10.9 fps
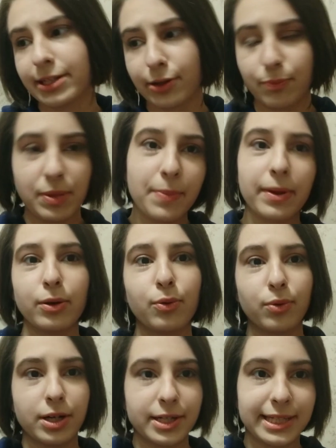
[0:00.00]
so people
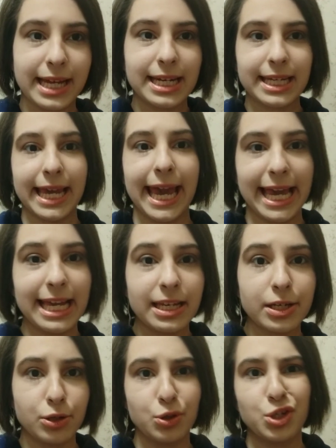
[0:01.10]
who were sending
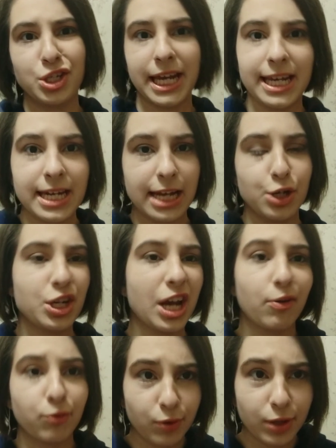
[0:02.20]
hate to Shane and
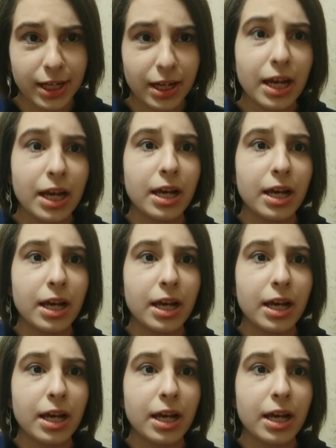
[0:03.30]
Jeffree,